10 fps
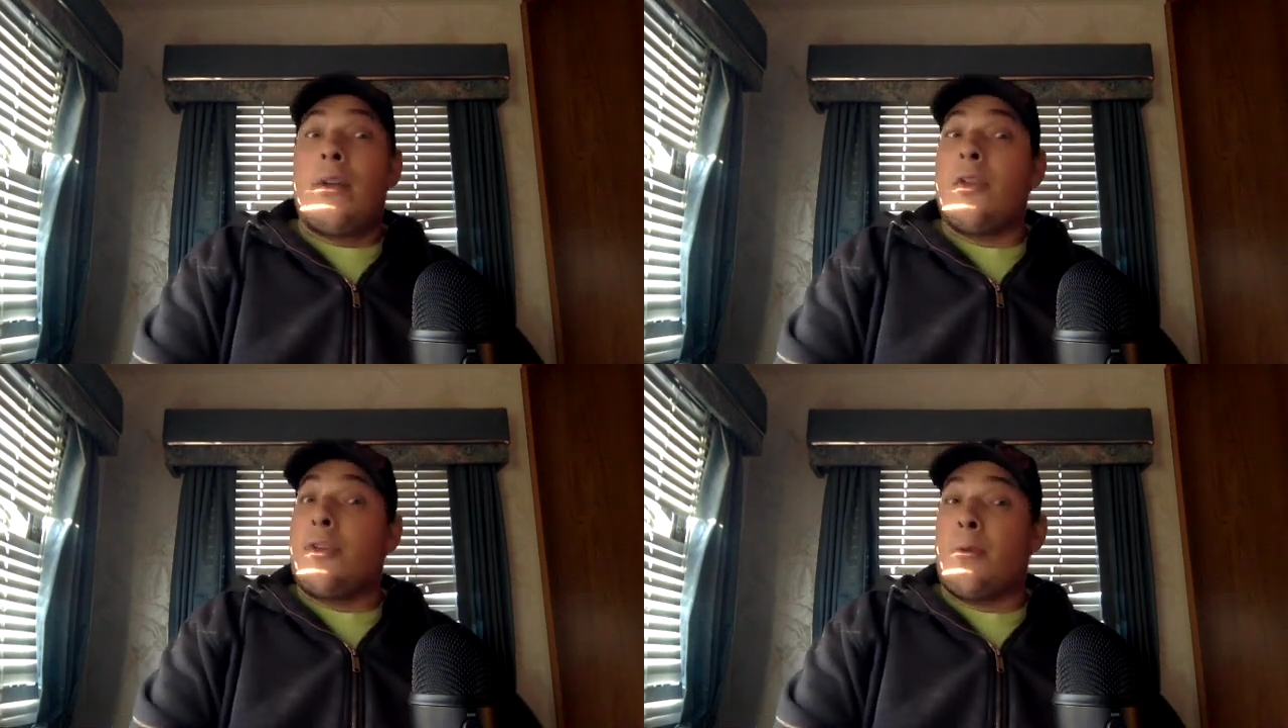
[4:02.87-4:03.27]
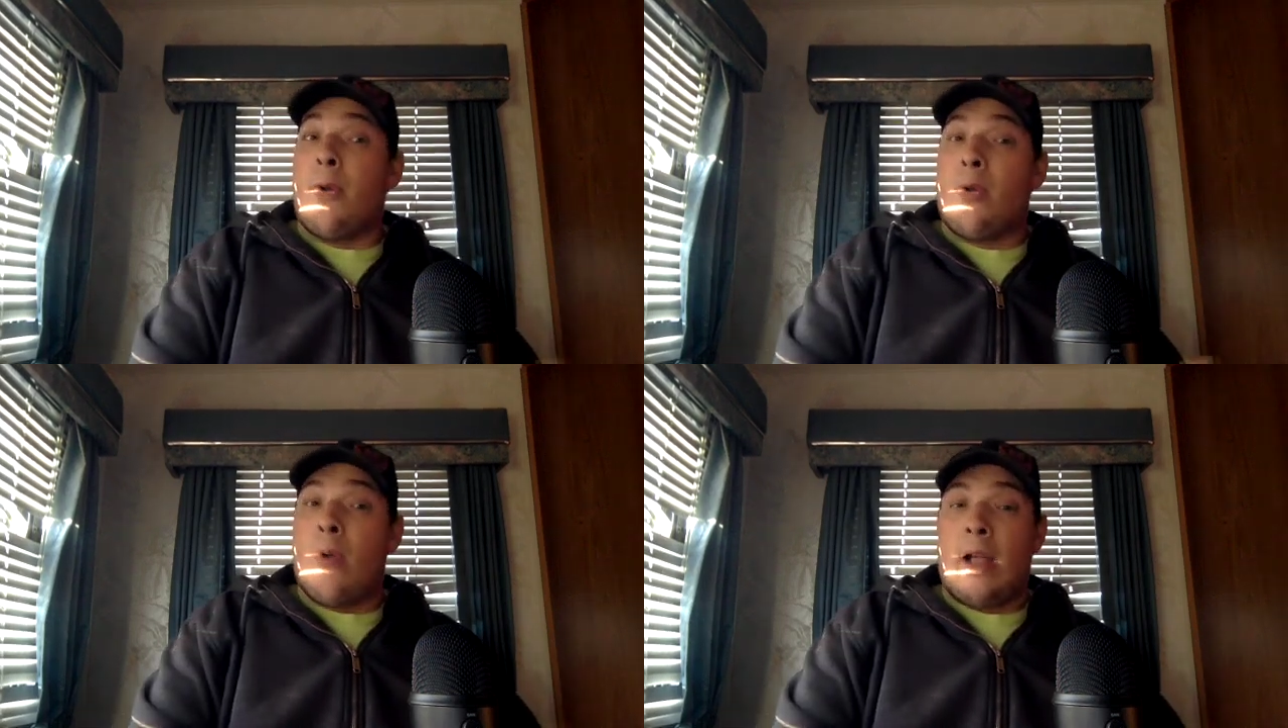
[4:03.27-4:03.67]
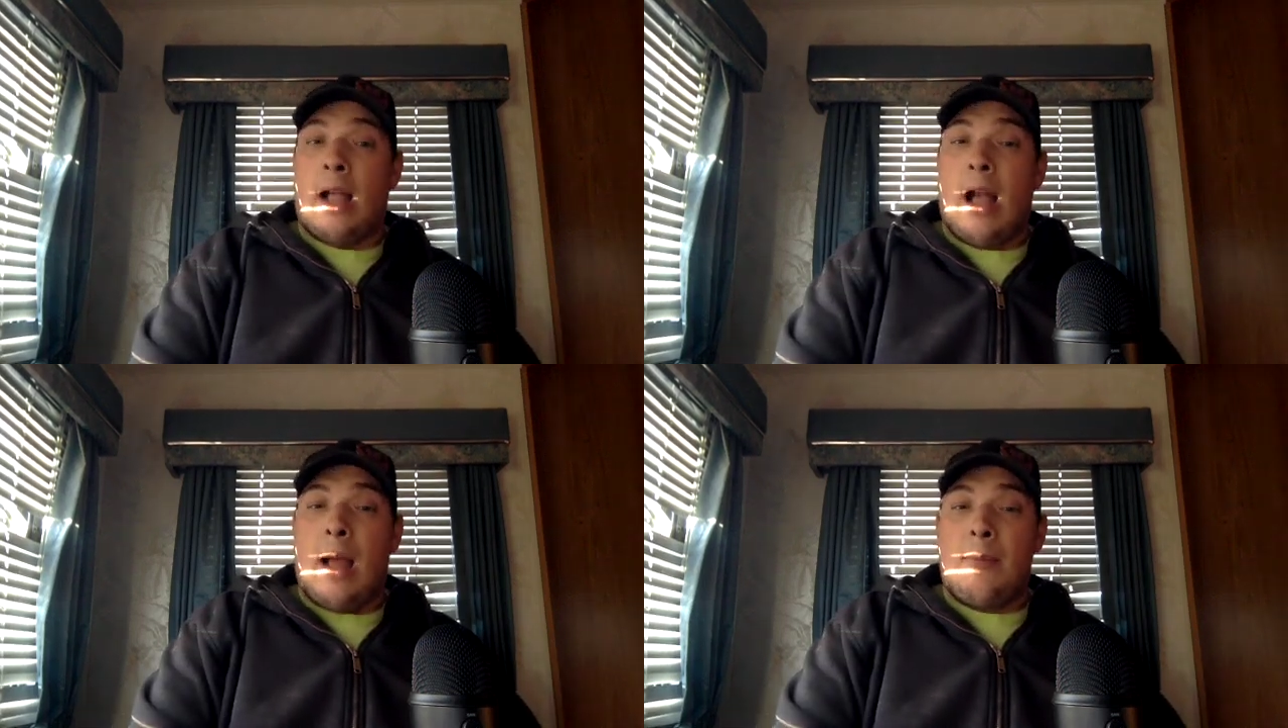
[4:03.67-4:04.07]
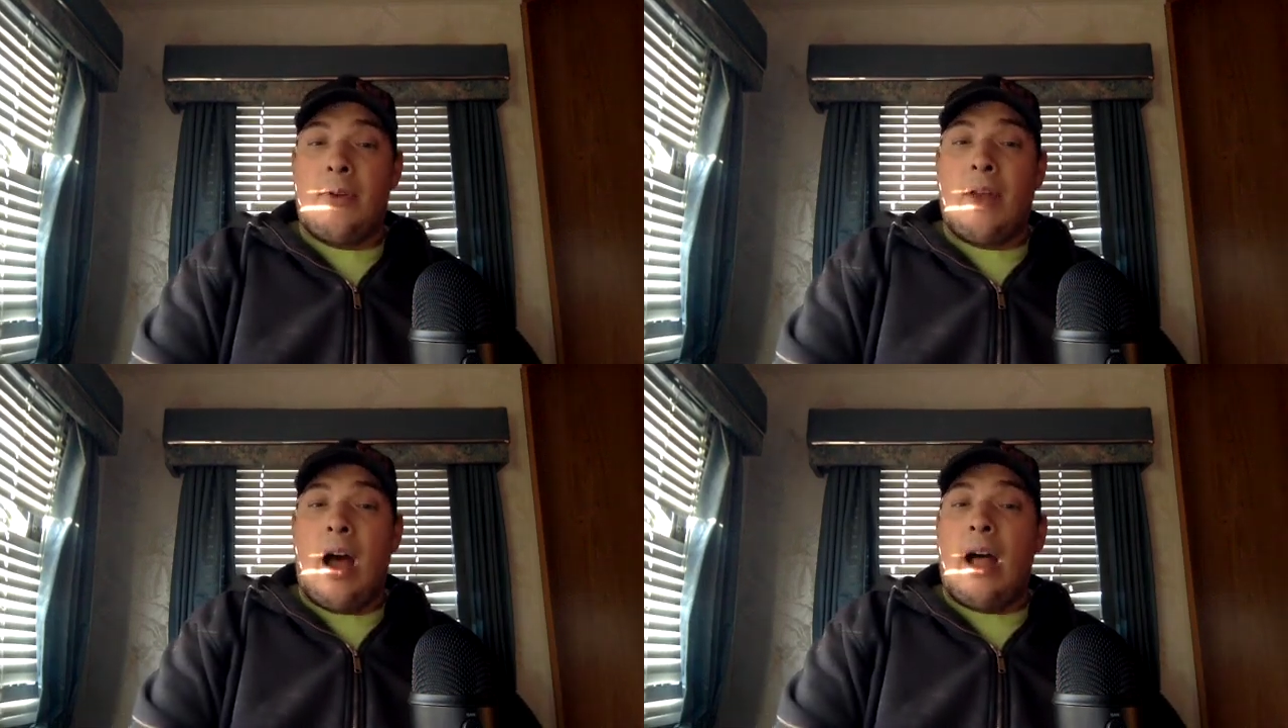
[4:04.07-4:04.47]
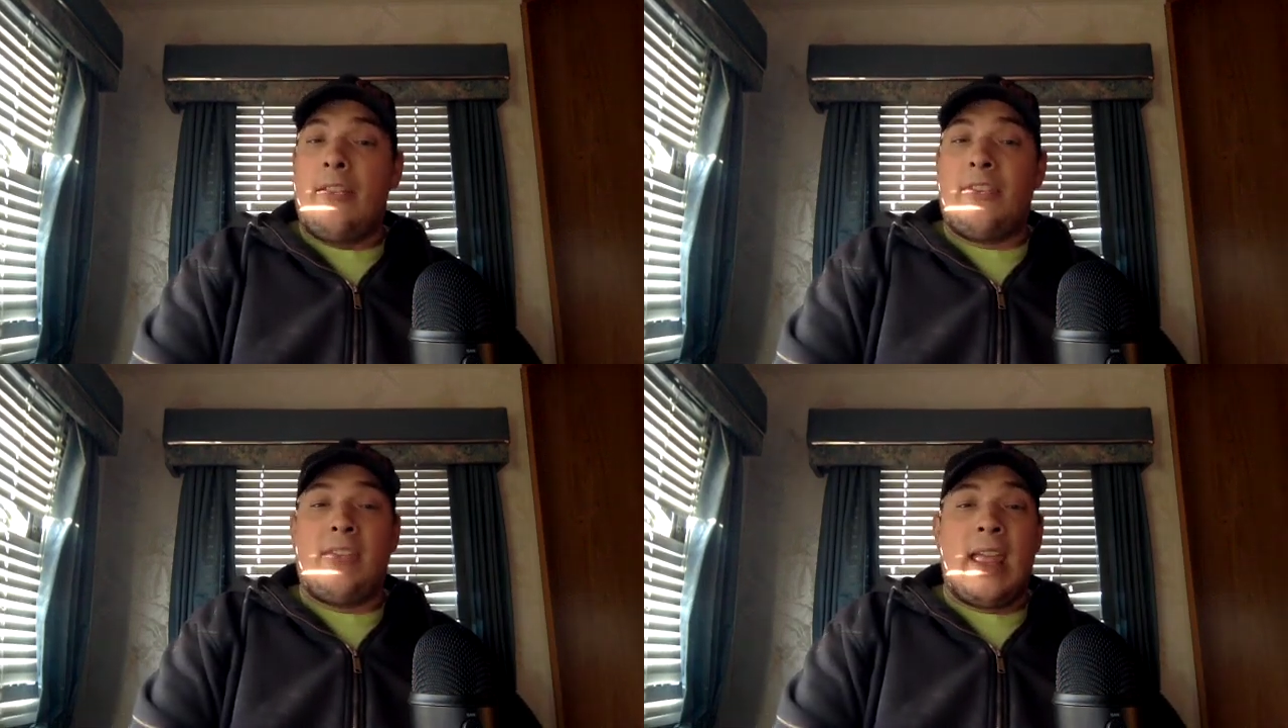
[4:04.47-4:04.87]
Just real quick, I'm
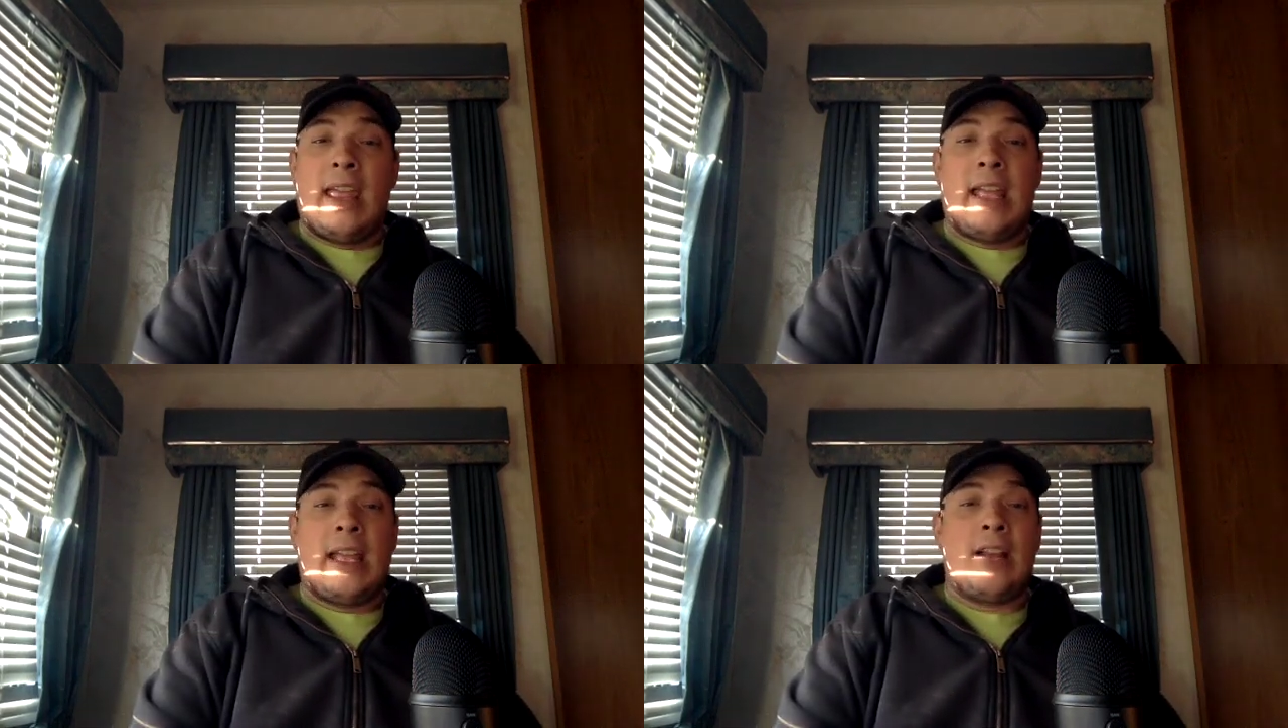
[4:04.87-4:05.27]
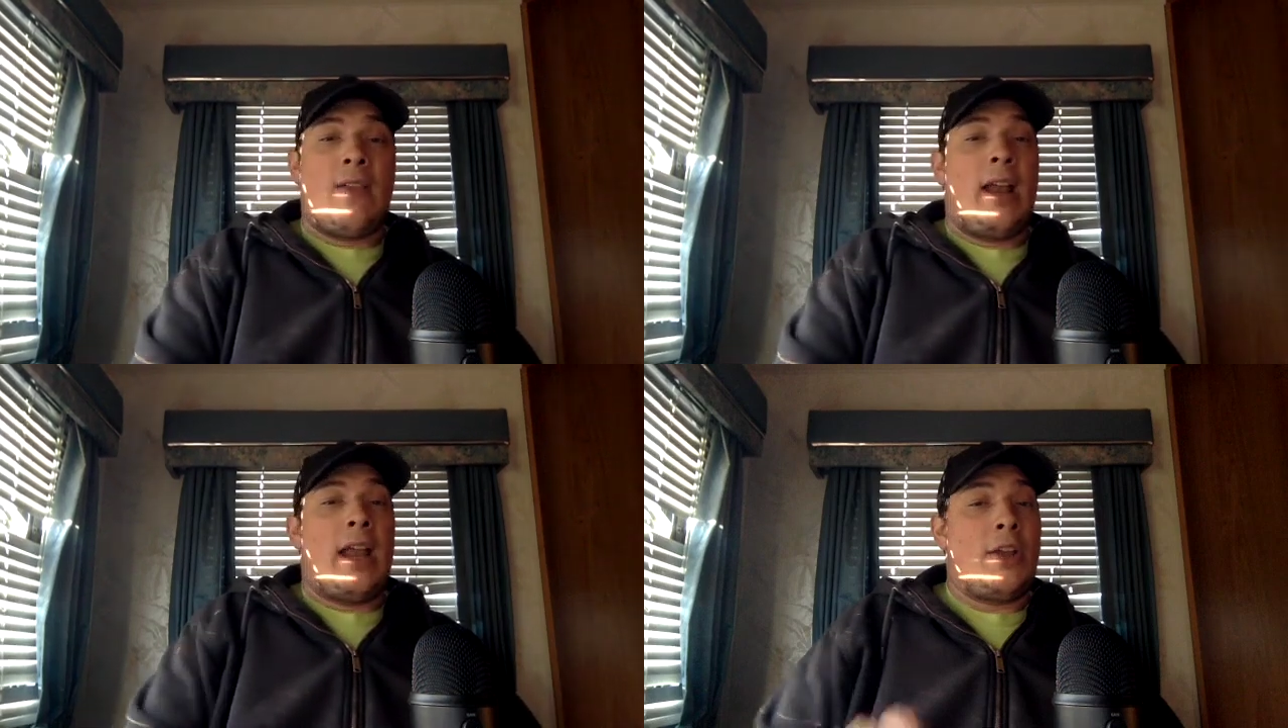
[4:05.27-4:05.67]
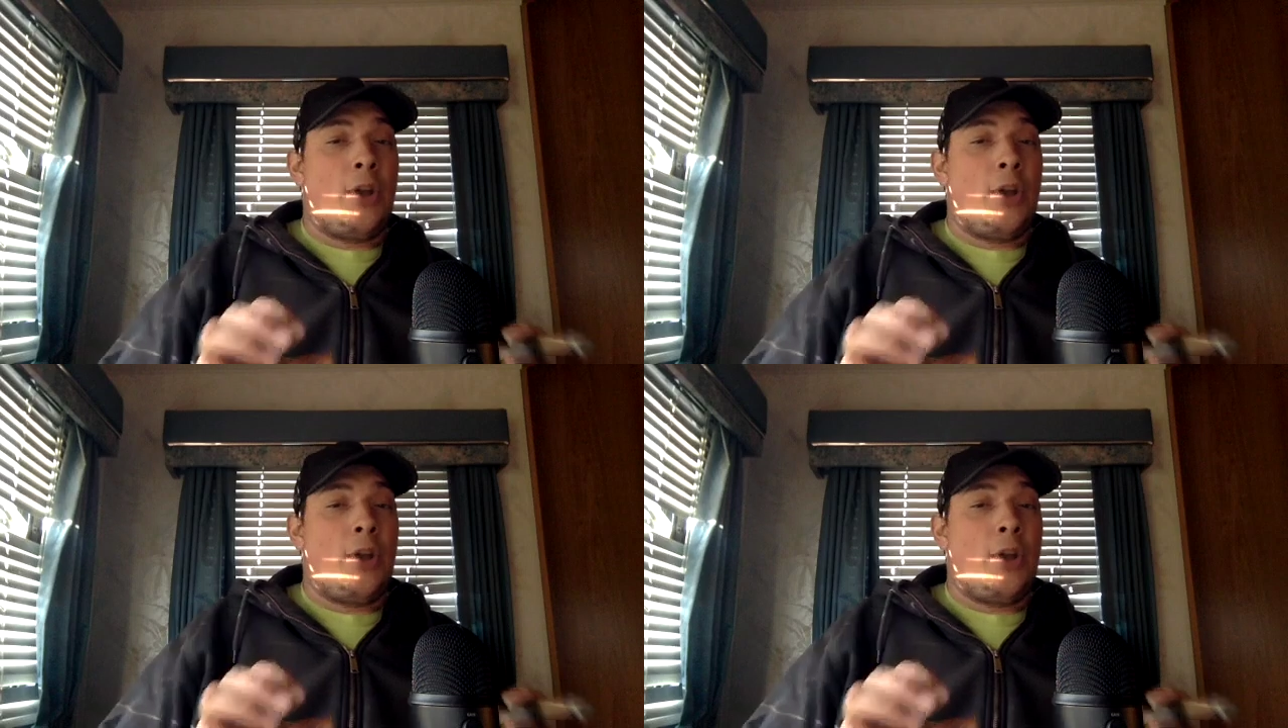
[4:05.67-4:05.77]
not saying that I